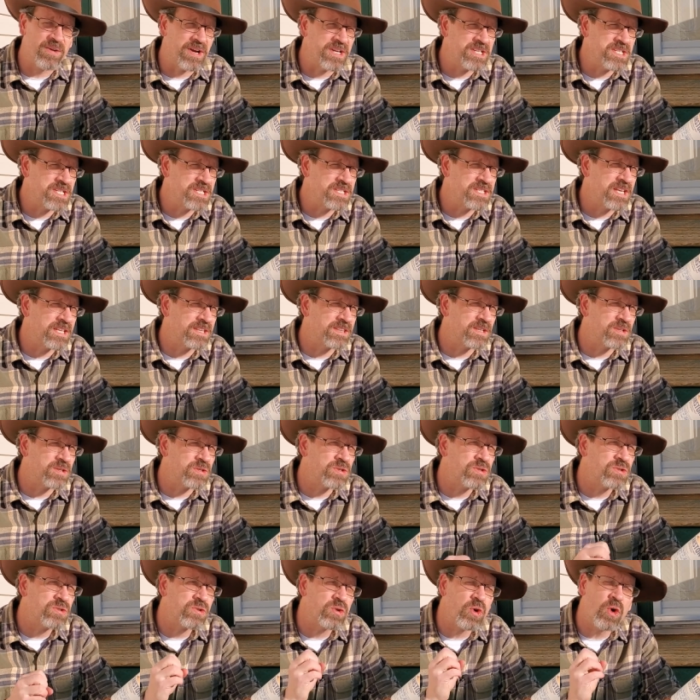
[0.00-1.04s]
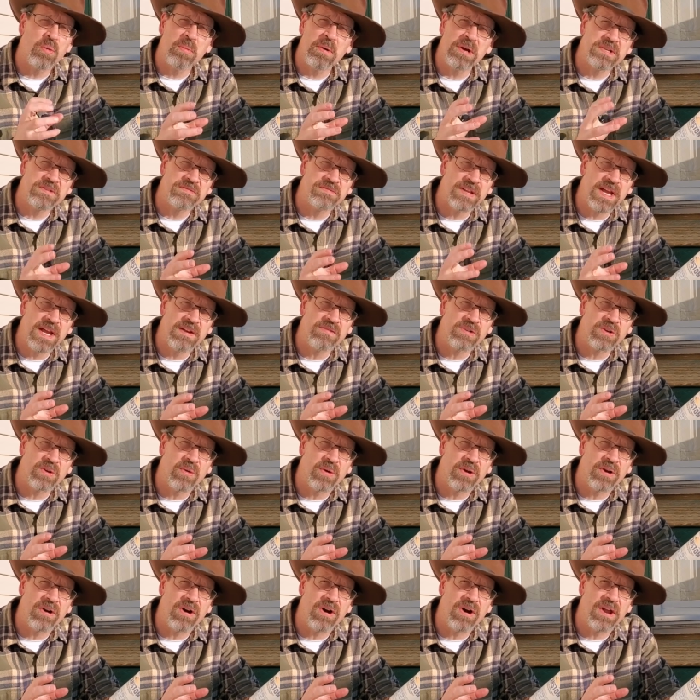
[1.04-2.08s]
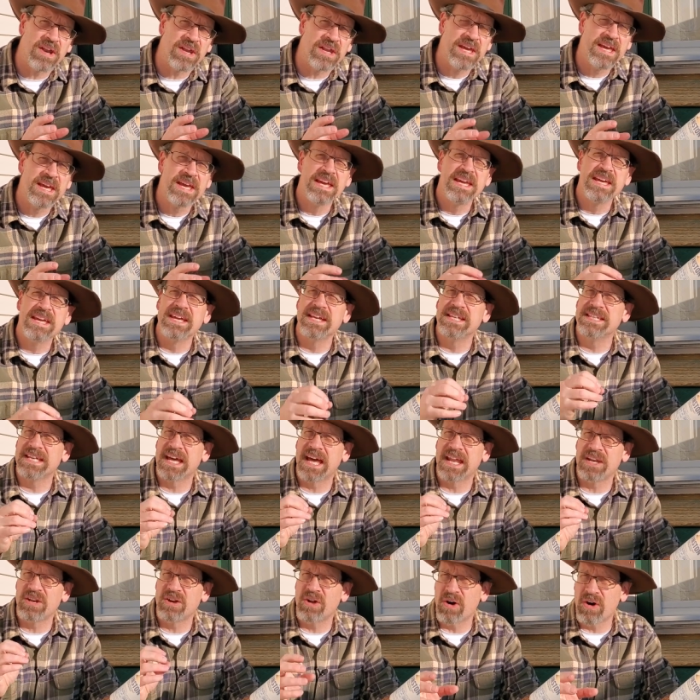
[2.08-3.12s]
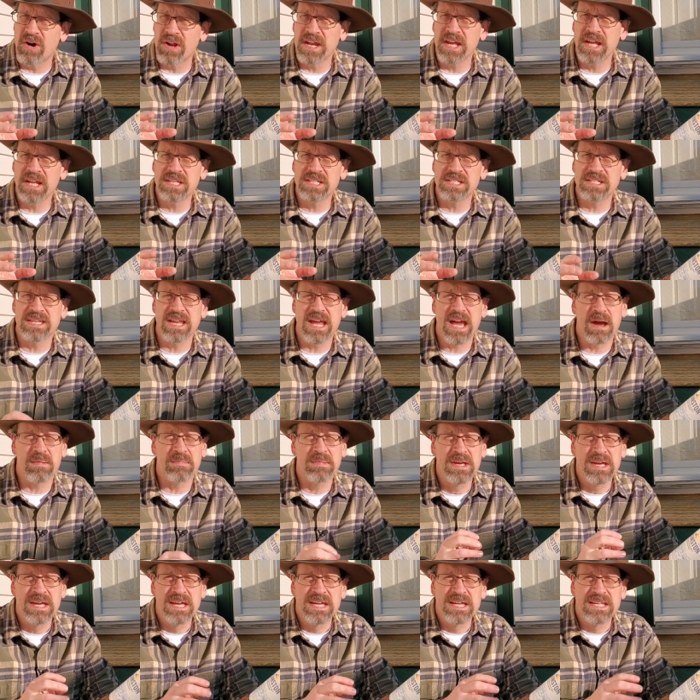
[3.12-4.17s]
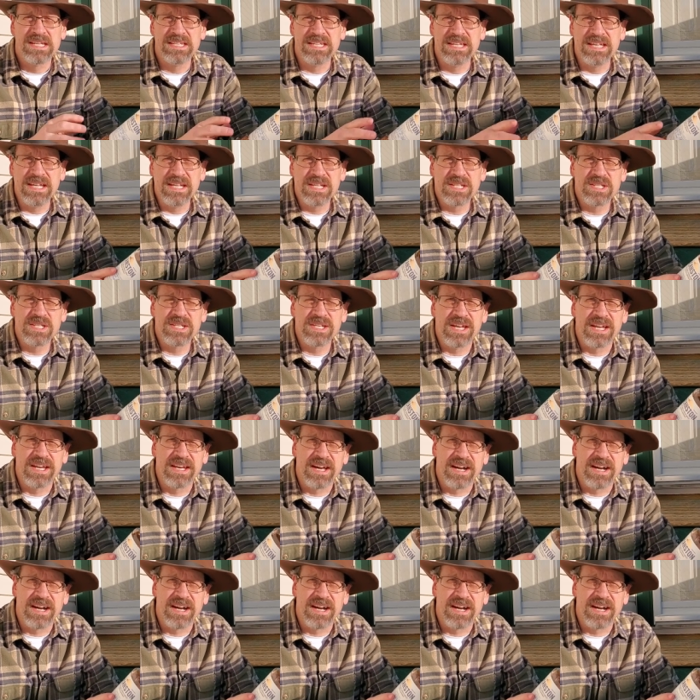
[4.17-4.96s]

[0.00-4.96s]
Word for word: I just think there's so much flavor going on in that non age stamp Deanston.